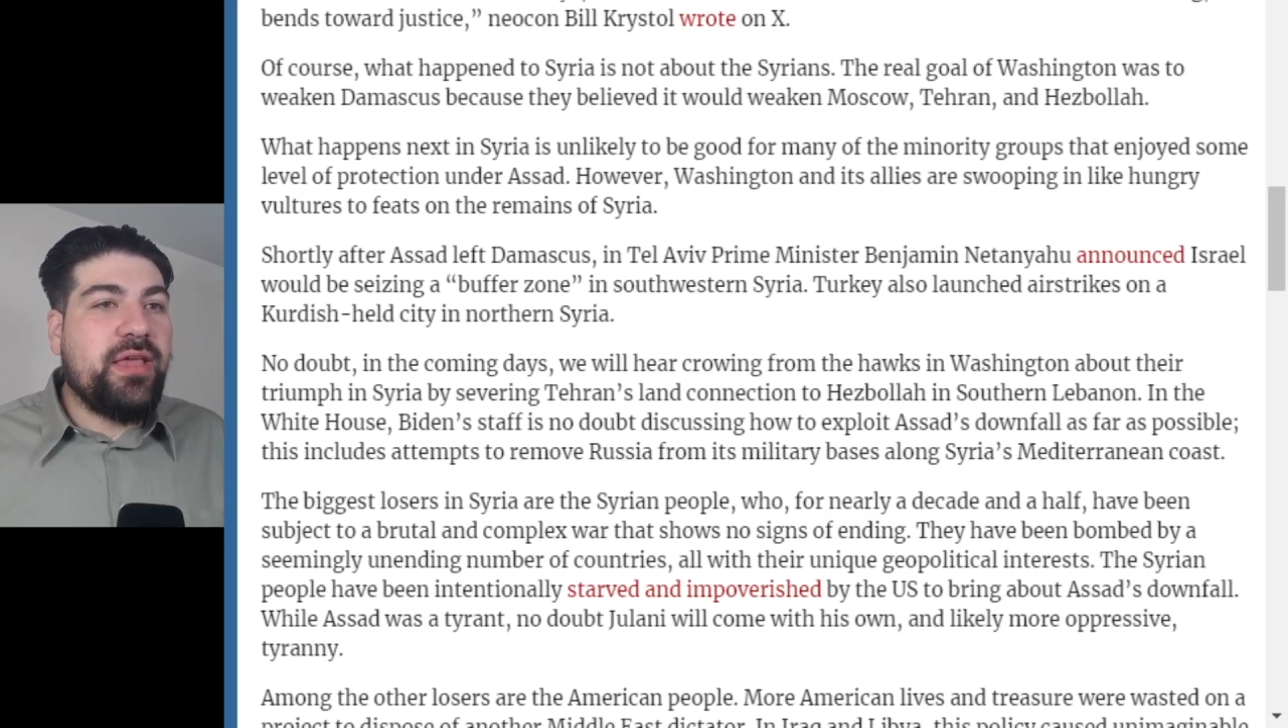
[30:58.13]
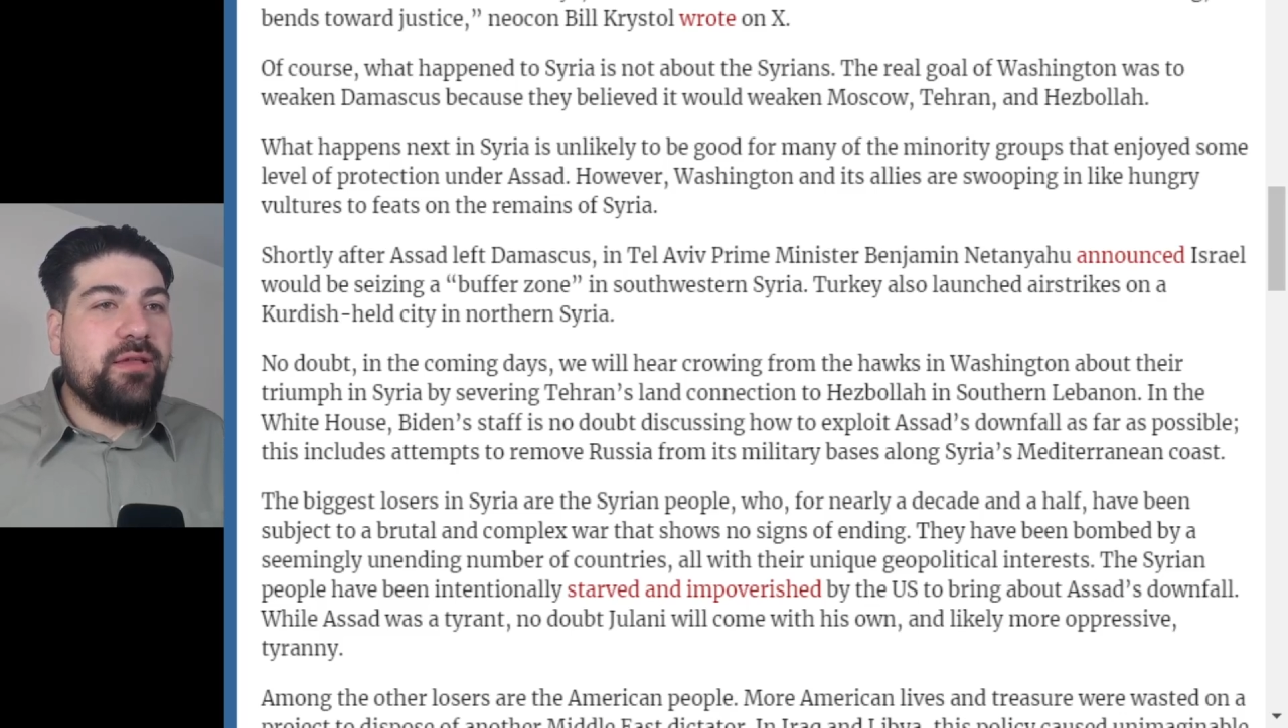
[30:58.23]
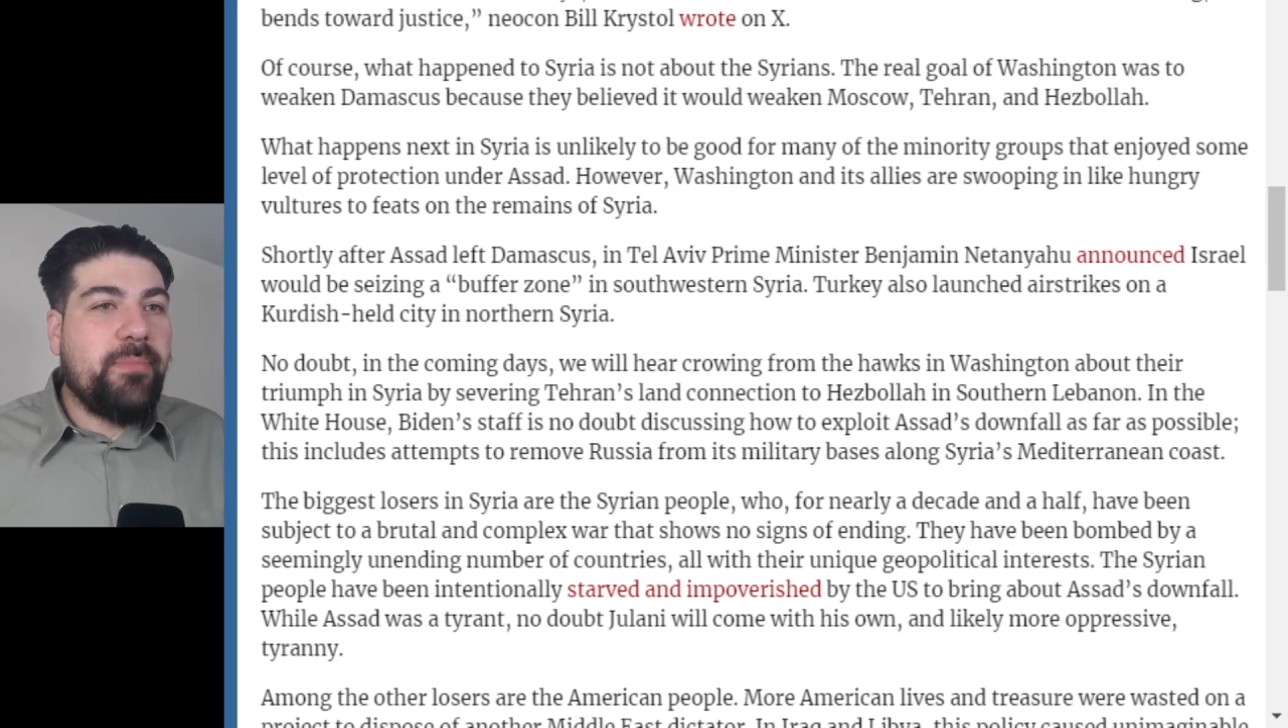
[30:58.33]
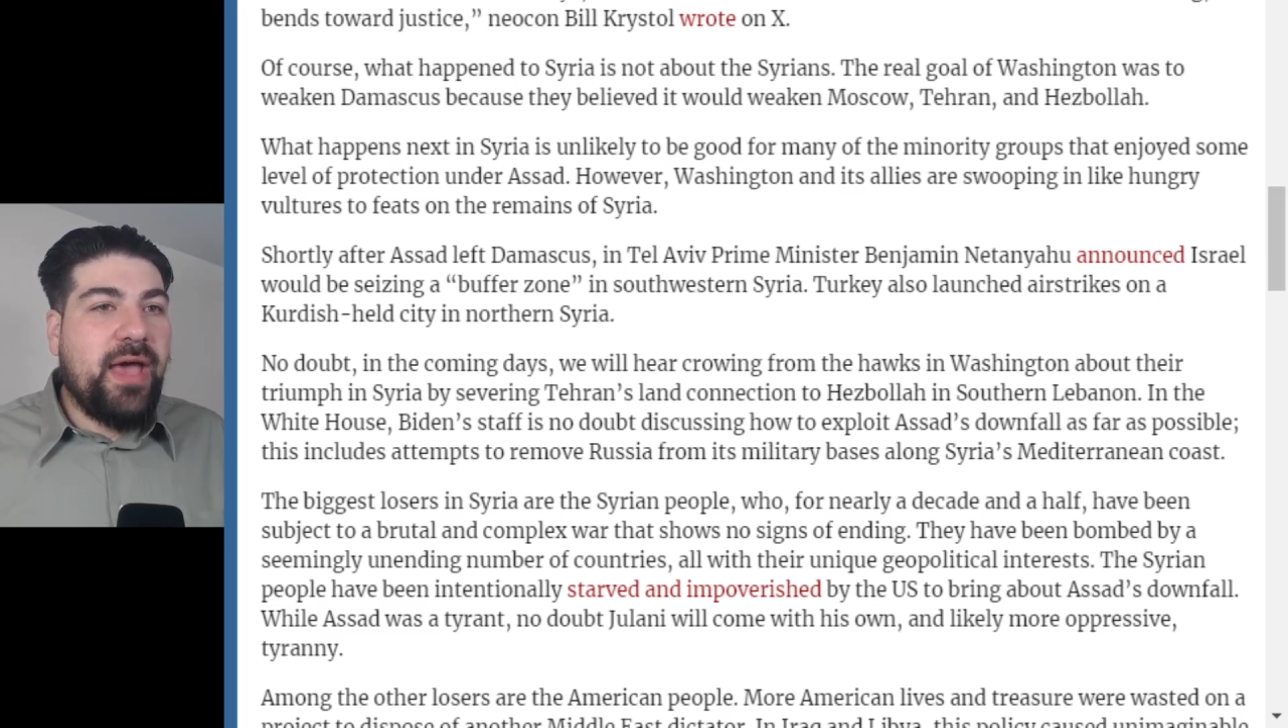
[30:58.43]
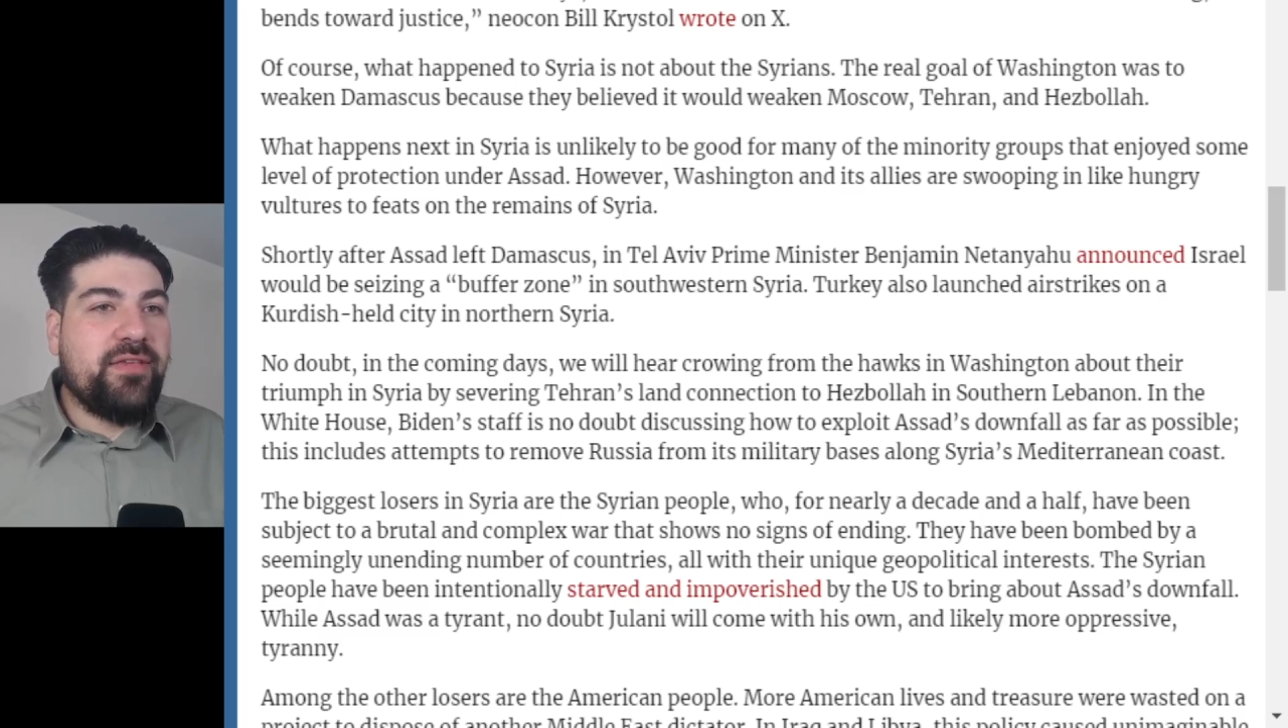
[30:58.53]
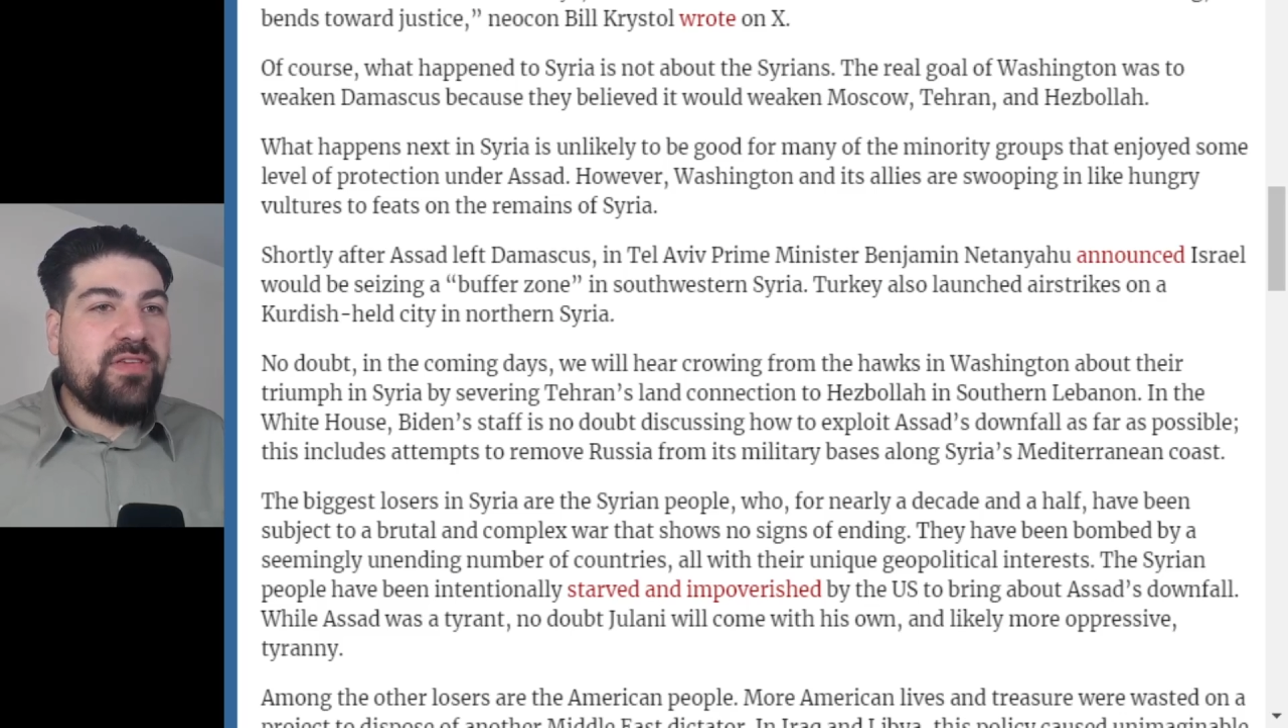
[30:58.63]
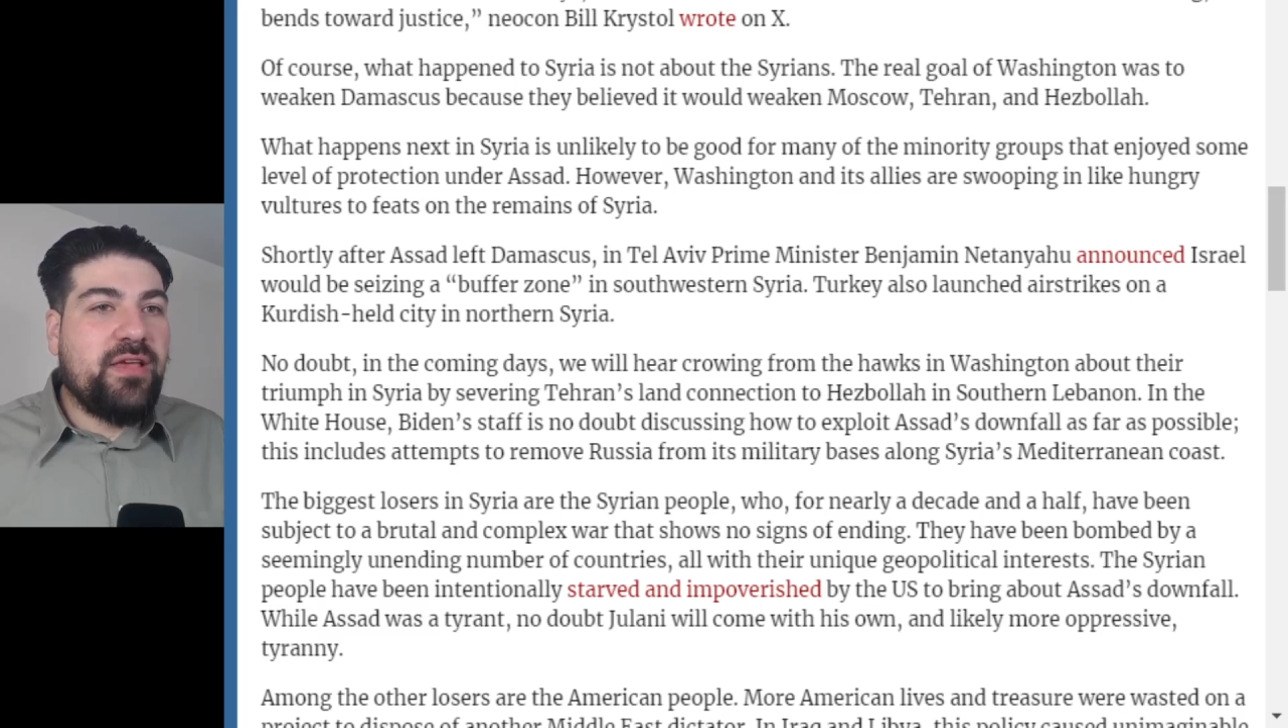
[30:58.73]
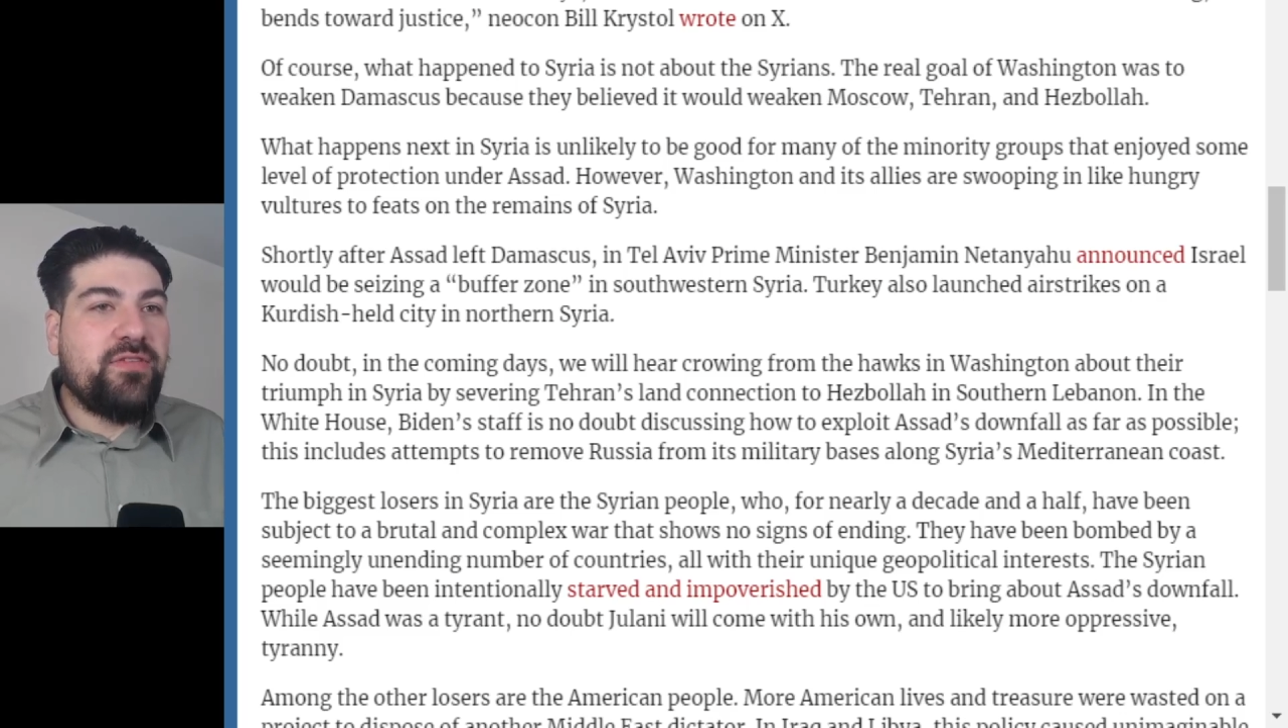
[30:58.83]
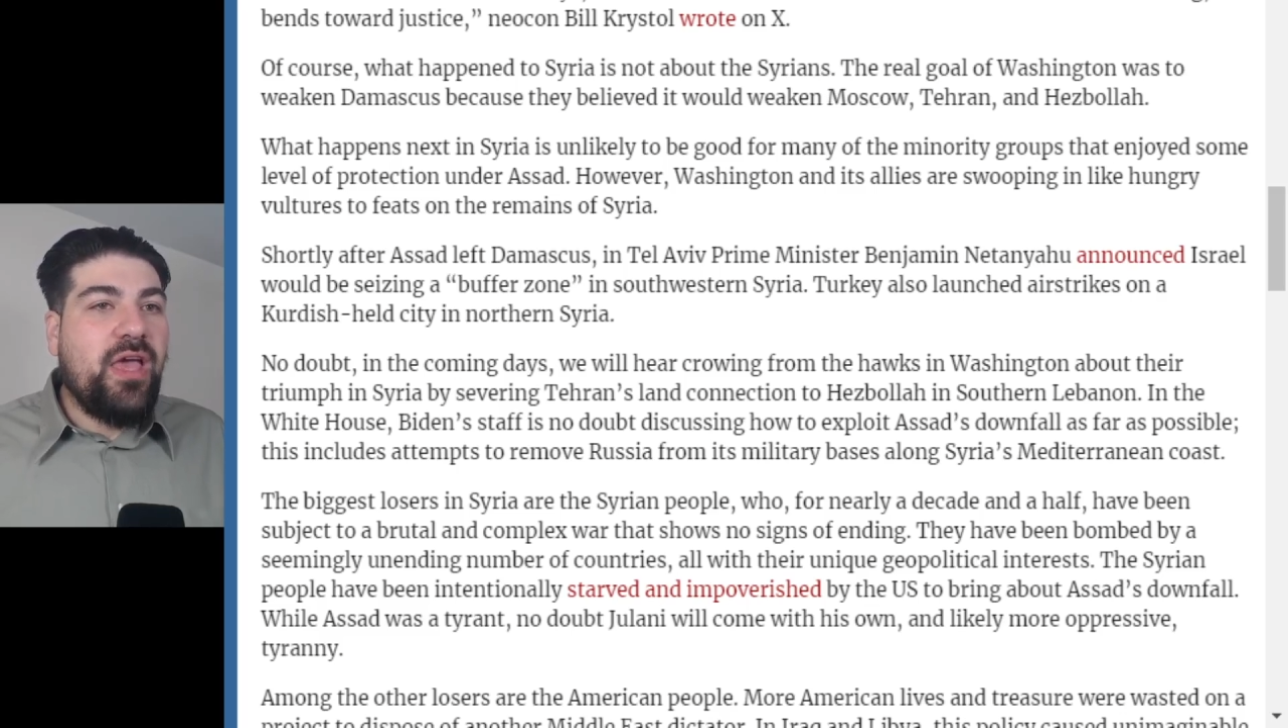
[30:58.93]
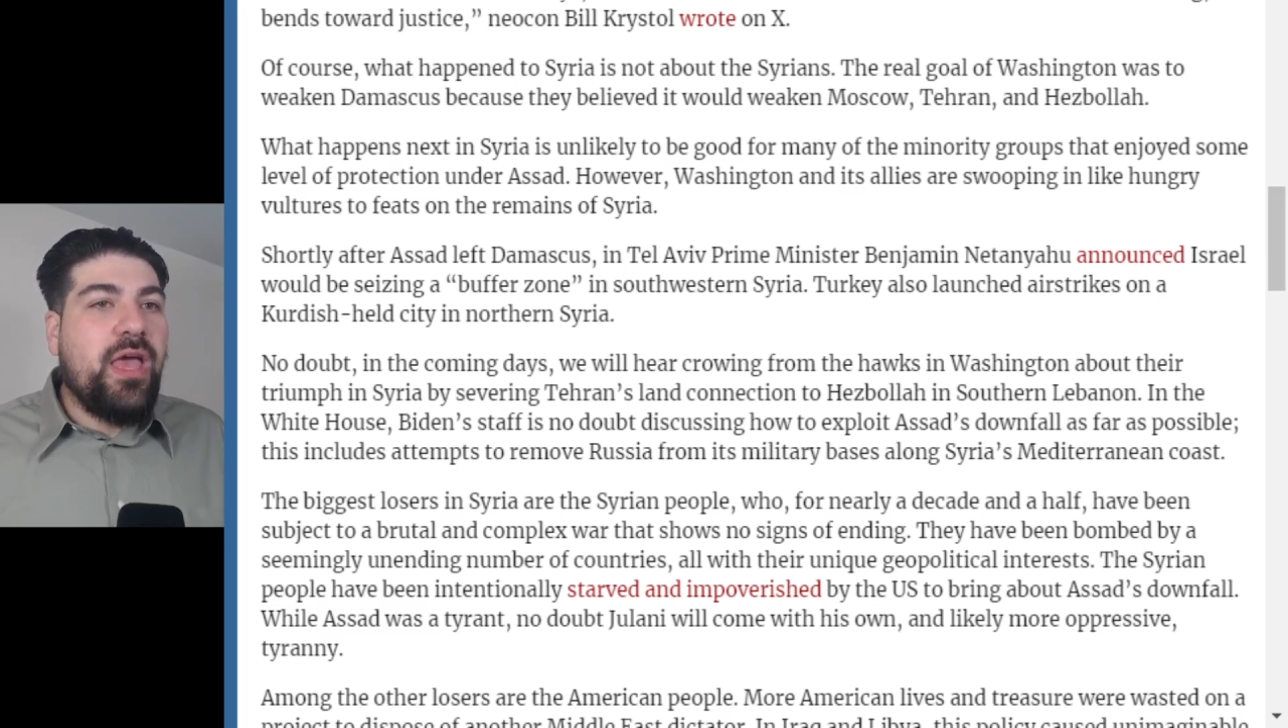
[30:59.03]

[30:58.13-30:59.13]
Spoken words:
Damascus